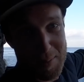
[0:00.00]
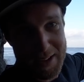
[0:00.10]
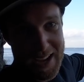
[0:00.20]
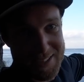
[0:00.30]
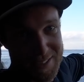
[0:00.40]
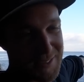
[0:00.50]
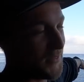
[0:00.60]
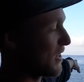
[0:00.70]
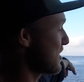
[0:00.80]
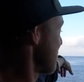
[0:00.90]
people are catching
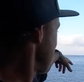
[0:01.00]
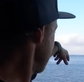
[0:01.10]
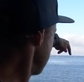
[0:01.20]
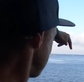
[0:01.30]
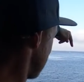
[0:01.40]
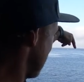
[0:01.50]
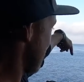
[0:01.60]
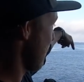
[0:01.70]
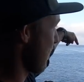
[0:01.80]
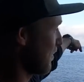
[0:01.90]
these fish, this
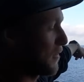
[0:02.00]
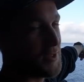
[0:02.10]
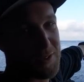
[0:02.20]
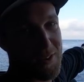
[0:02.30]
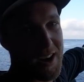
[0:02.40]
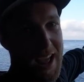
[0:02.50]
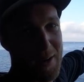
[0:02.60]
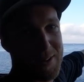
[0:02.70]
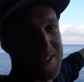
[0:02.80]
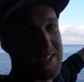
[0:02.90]
here where I'm fishing right
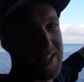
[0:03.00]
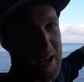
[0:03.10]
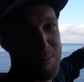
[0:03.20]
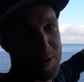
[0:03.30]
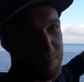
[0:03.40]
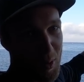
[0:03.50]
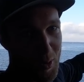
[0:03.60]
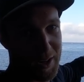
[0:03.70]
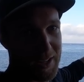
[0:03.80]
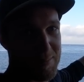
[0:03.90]
now is the deepest
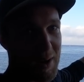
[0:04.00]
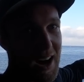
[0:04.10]
point in